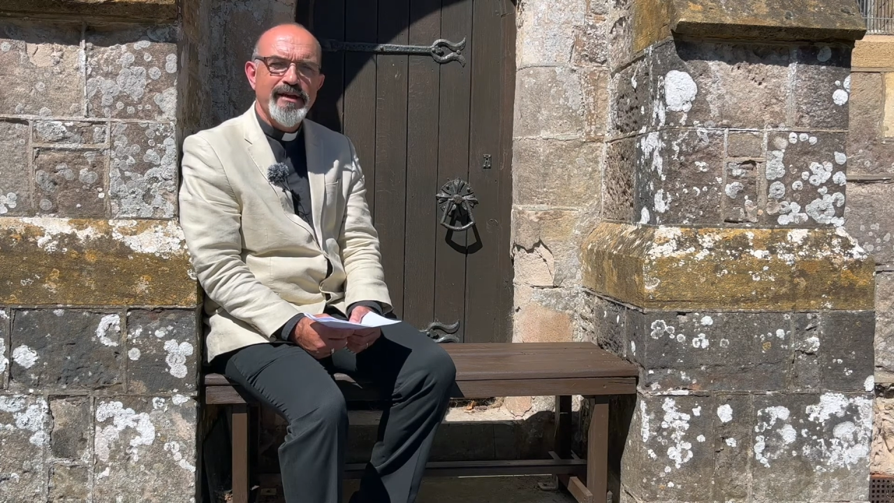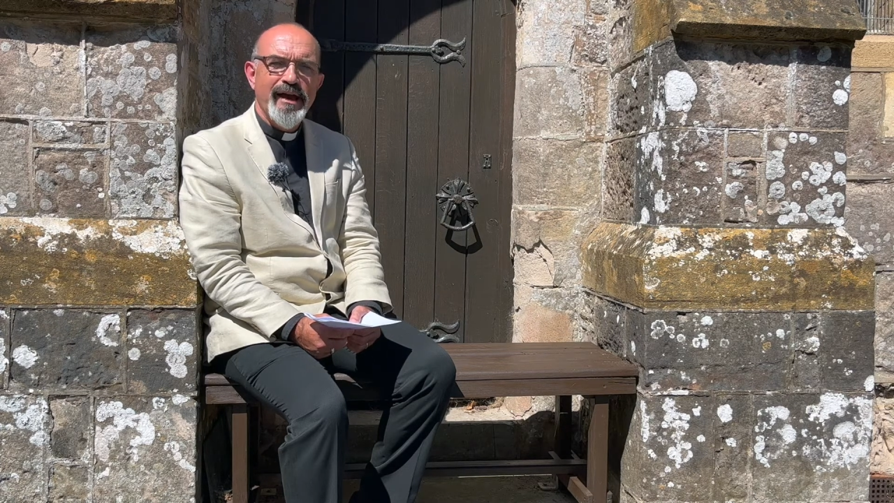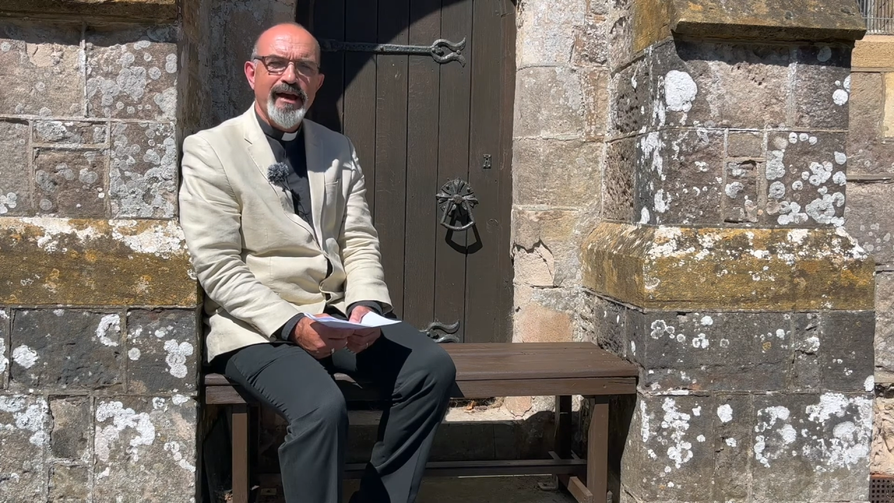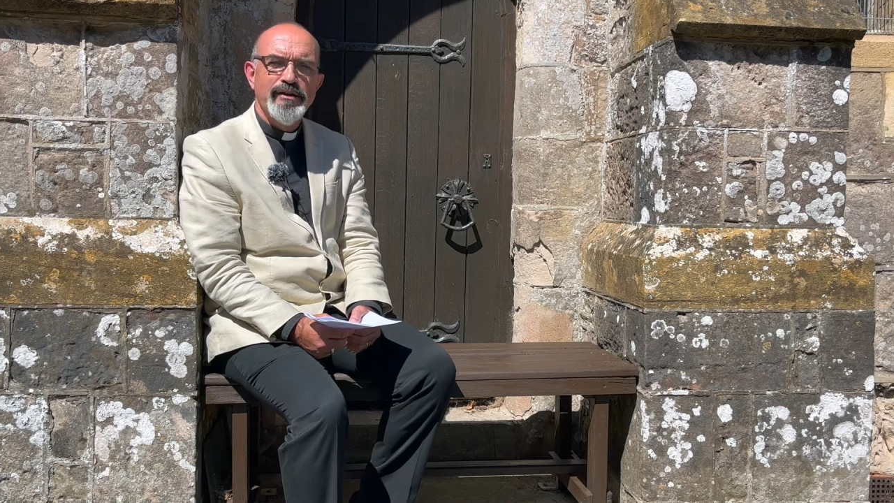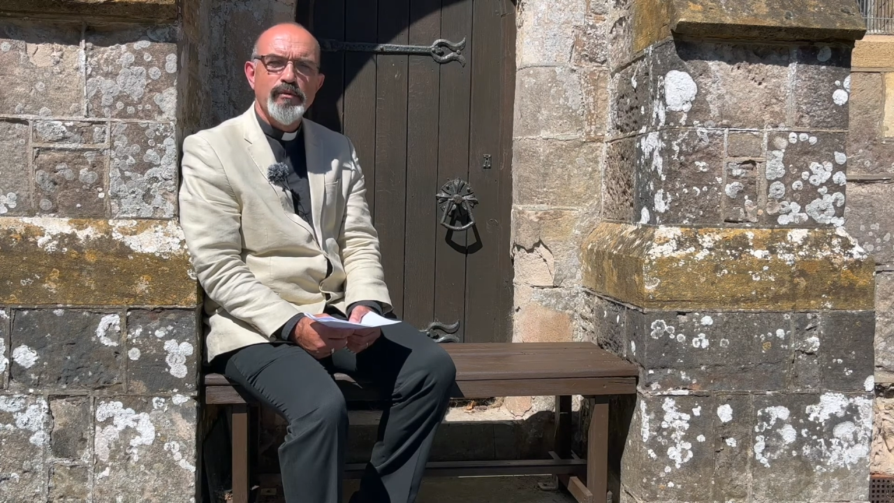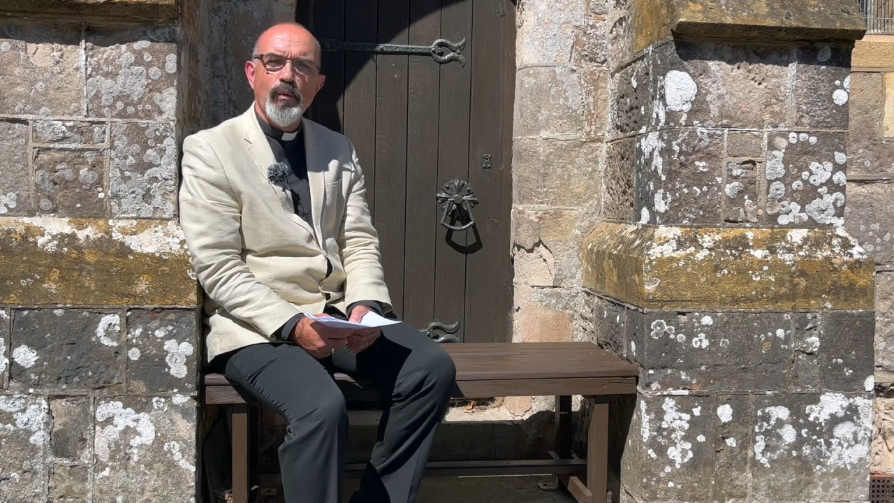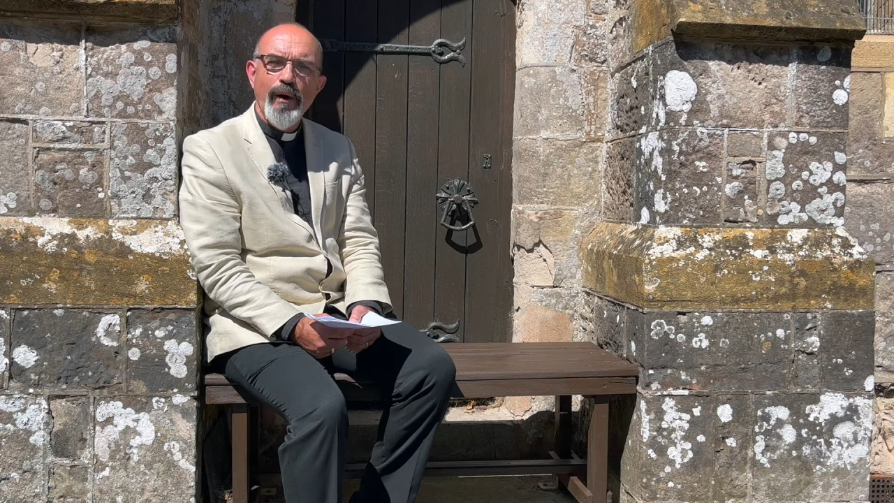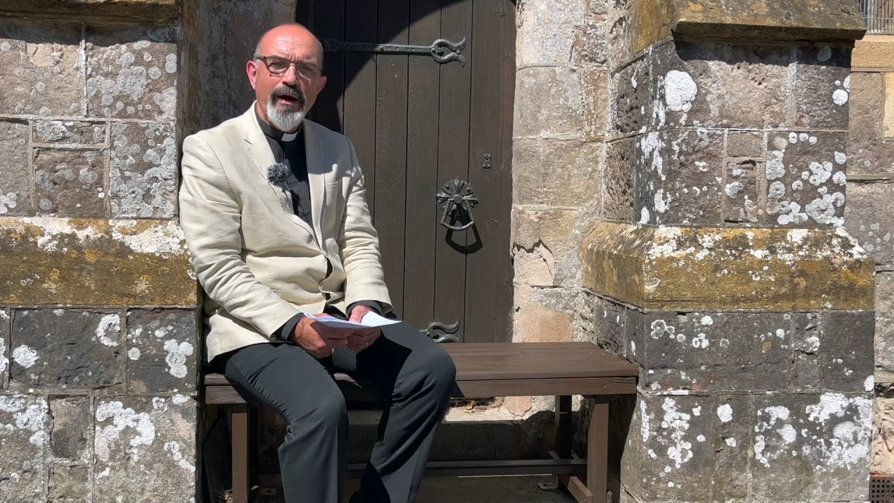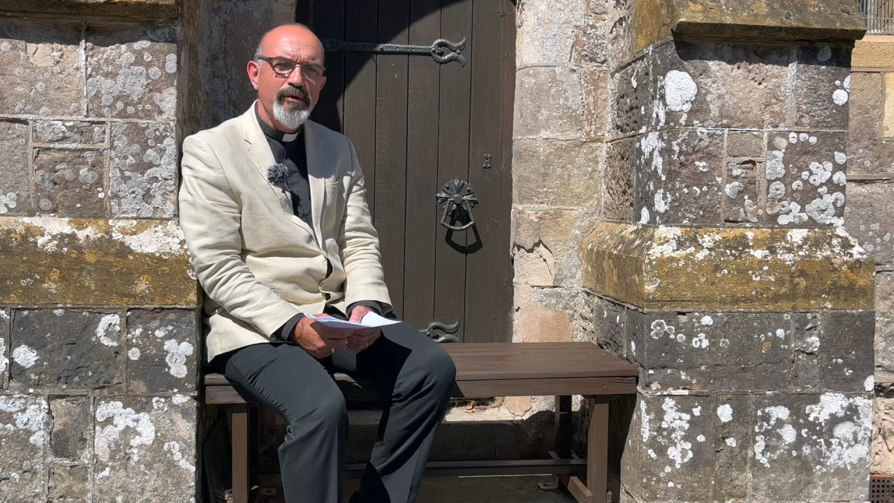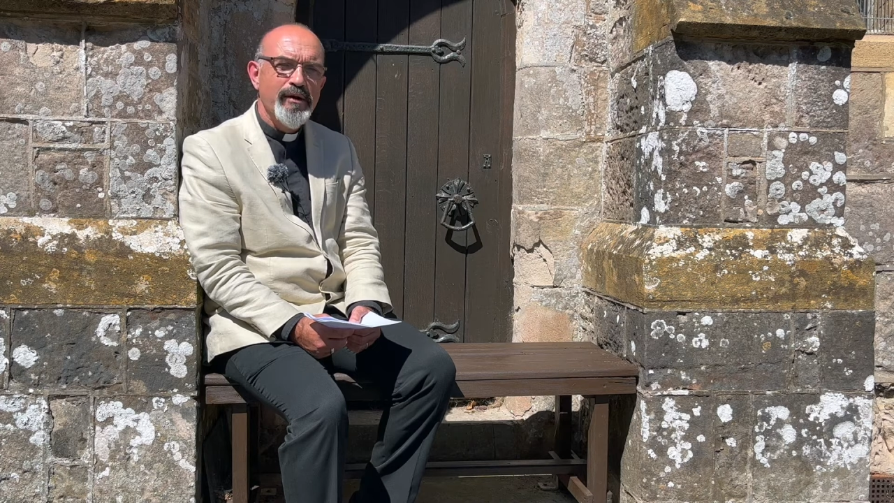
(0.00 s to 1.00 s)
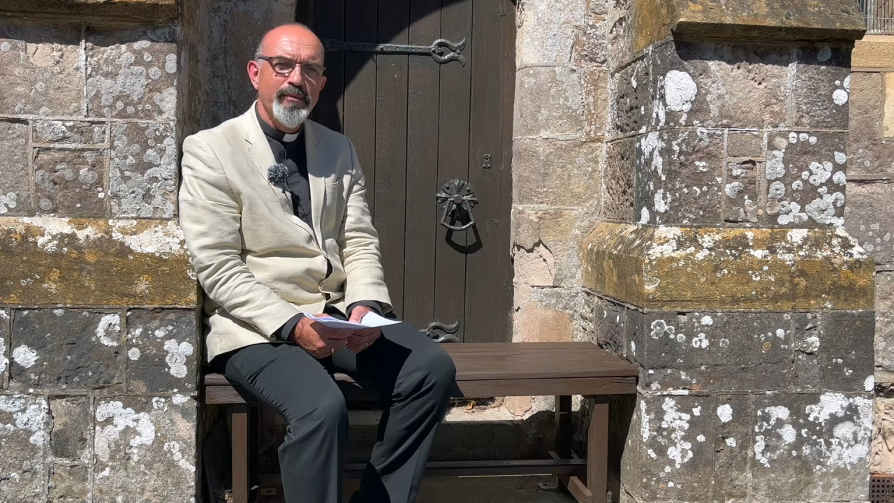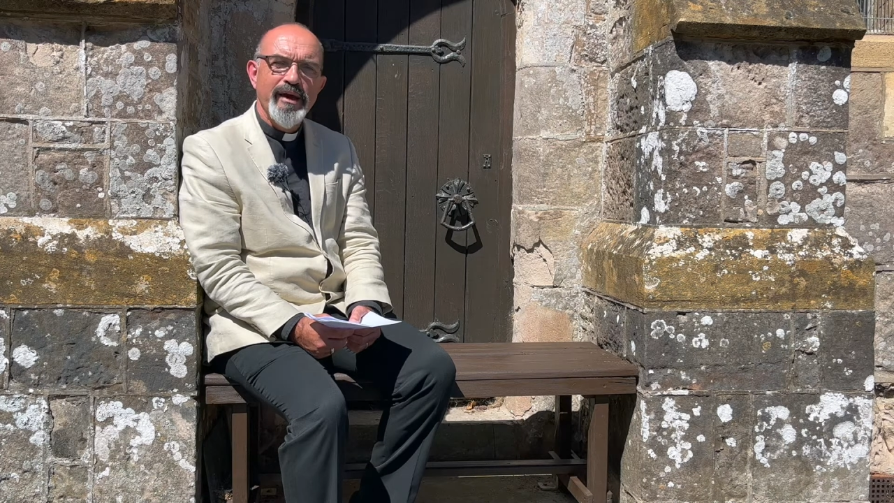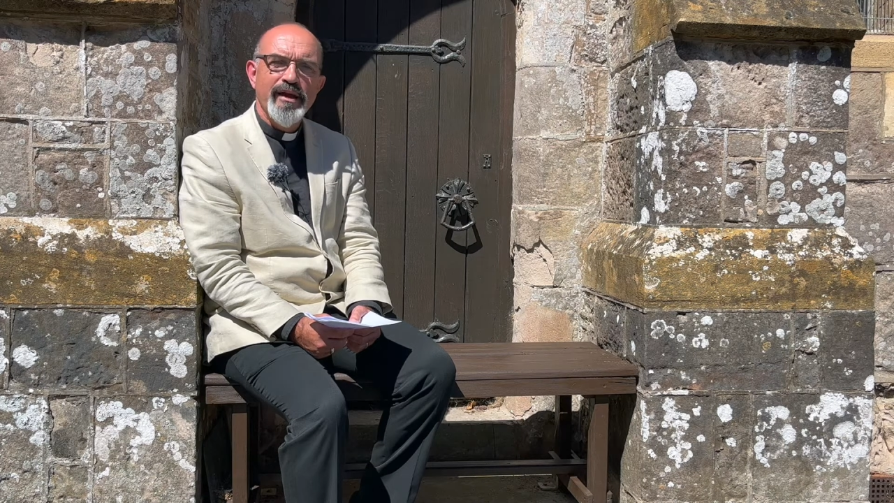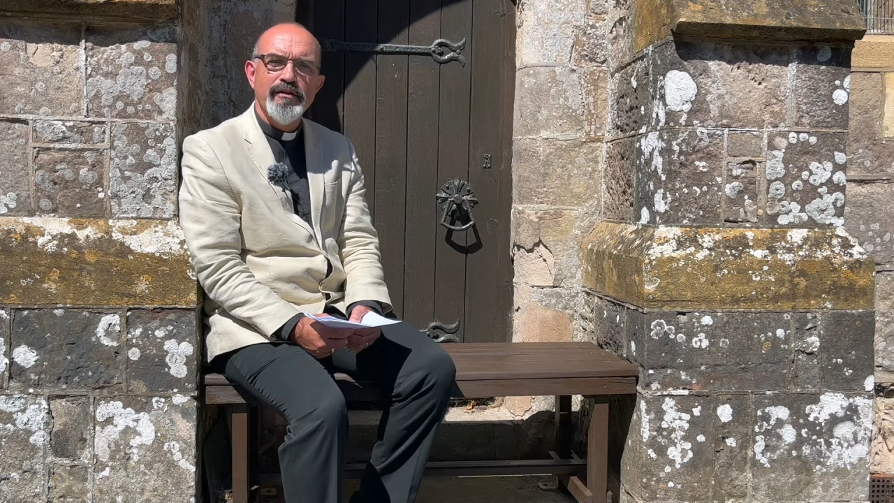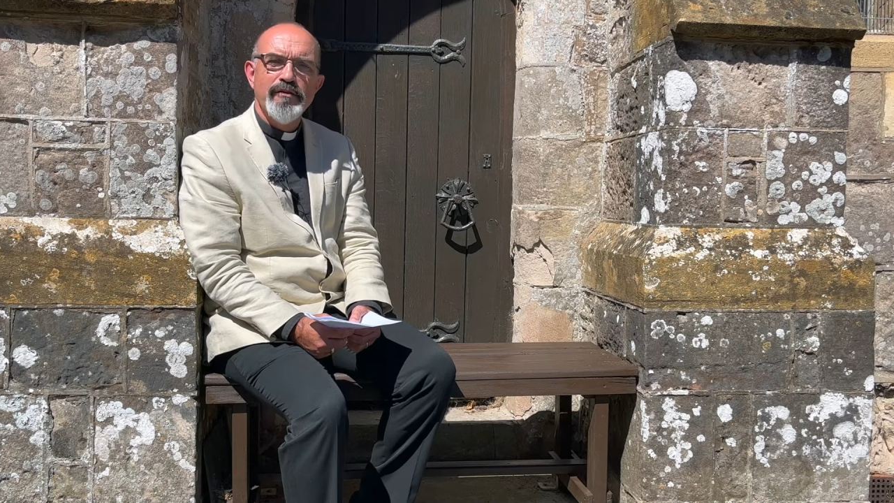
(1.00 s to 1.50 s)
and welcoming